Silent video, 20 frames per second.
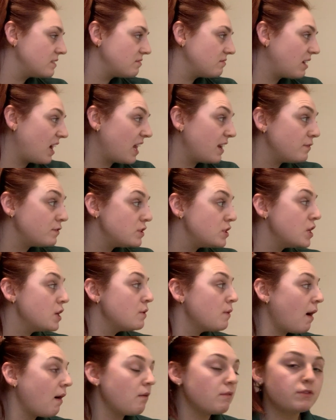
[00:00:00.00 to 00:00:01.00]
kind of 2
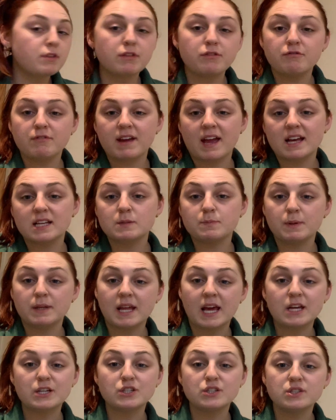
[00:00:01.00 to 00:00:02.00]
out of the 3
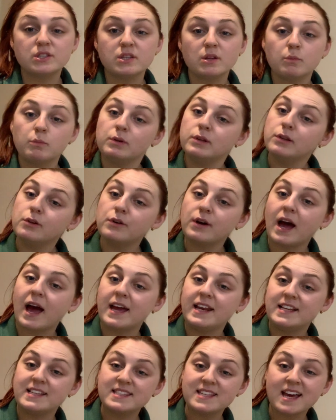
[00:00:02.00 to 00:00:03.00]
explanations that we'll look at
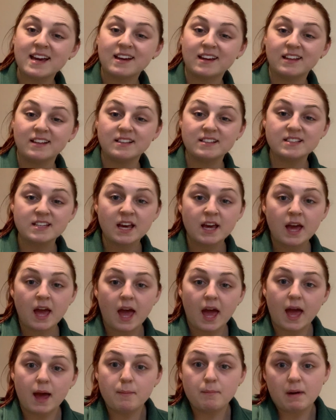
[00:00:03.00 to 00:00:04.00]
in a second
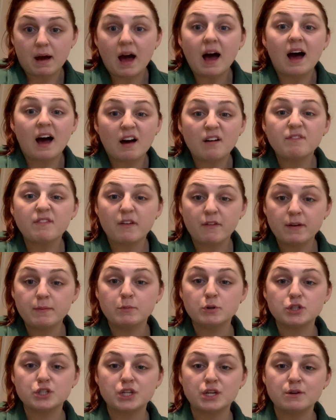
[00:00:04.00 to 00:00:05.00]
are very
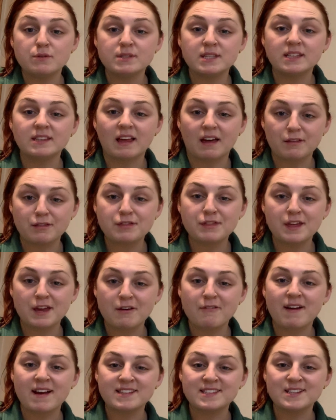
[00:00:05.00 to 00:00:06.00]
much using that
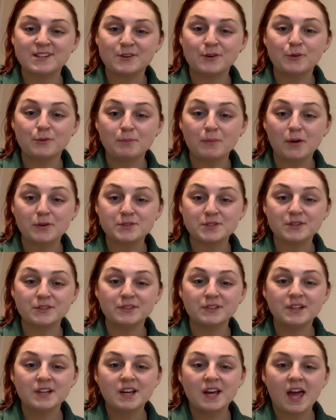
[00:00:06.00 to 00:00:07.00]
theoretical
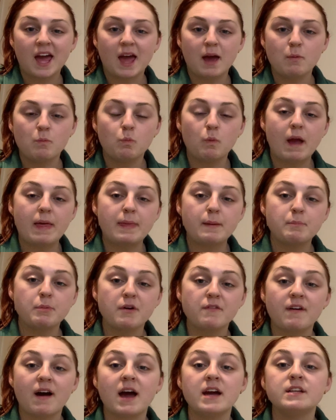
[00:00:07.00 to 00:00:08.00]
model where they
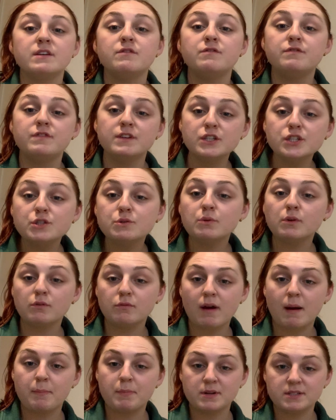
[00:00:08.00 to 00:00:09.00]
provide a visual
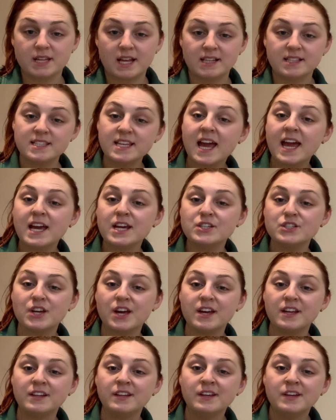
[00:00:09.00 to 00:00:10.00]

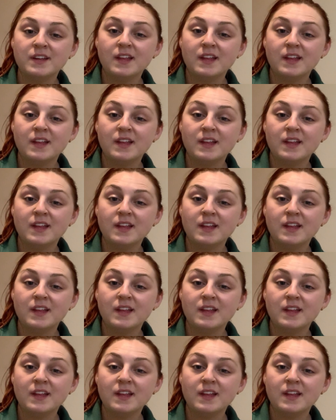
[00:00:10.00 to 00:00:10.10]
representation